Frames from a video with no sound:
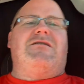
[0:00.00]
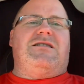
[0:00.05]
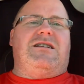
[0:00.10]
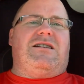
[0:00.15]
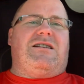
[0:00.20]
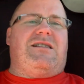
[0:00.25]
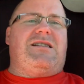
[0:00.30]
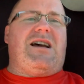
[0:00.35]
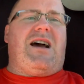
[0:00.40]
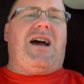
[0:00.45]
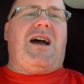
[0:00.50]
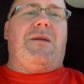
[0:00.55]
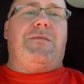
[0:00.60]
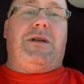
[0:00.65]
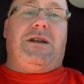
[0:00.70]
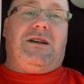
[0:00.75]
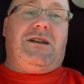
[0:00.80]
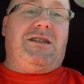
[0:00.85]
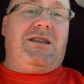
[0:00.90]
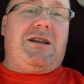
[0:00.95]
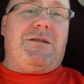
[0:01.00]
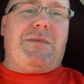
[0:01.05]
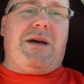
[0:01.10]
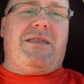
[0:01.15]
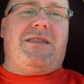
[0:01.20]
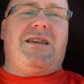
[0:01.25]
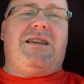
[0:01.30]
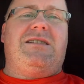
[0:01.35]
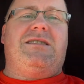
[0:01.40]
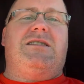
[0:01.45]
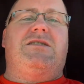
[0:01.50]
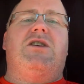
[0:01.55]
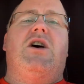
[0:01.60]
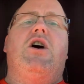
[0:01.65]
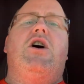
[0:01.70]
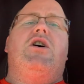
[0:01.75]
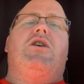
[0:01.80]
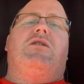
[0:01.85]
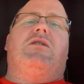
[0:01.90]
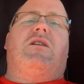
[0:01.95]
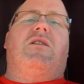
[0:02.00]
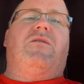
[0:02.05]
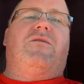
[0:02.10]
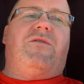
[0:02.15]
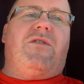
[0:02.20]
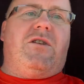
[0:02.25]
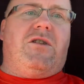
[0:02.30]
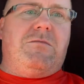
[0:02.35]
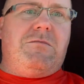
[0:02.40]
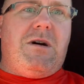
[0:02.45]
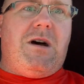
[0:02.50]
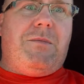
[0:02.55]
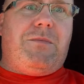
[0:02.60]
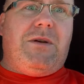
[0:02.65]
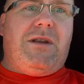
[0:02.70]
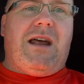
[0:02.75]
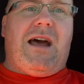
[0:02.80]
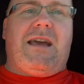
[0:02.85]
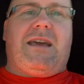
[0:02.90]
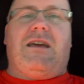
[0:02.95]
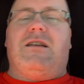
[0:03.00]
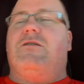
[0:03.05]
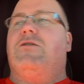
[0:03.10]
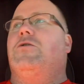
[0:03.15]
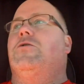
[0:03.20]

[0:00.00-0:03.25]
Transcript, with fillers: at a time, and the good thing about these is you can fill them up, and I can